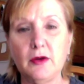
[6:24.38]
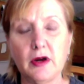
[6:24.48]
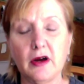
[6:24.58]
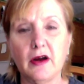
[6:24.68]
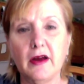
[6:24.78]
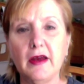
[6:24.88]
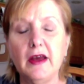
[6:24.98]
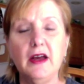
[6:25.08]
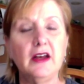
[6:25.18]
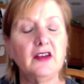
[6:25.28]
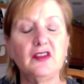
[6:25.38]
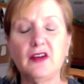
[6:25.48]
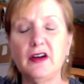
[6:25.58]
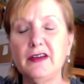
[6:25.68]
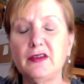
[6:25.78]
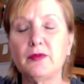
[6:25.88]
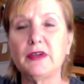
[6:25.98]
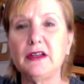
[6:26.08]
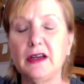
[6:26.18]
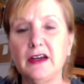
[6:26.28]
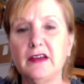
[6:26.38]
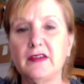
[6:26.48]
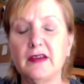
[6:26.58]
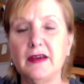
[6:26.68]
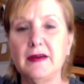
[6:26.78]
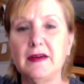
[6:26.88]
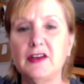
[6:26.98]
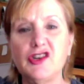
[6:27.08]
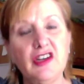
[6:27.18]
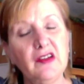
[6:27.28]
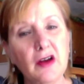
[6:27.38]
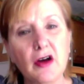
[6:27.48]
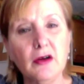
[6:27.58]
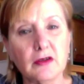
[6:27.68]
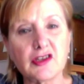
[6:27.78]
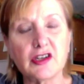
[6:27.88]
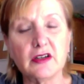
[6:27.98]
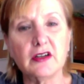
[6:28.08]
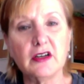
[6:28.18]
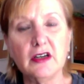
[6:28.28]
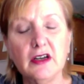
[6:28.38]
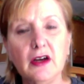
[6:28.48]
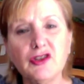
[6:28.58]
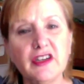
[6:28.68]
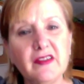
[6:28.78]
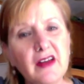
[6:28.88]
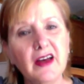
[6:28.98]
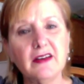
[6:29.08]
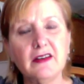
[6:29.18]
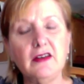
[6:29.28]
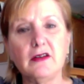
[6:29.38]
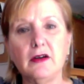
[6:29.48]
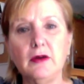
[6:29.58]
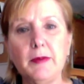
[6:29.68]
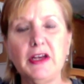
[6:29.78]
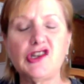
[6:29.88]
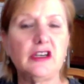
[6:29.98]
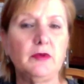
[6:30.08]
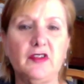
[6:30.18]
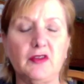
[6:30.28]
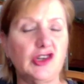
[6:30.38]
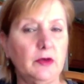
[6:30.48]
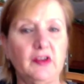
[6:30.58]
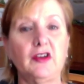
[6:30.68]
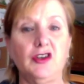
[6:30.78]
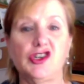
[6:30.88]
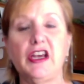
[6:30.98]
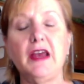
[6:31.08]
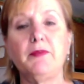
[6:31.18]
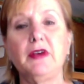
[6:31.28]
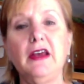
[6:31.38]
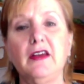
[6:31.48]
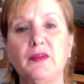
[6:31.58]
That moment, when I ran across her and she found me on one of those pages and I started to connect with her and I started to get to know her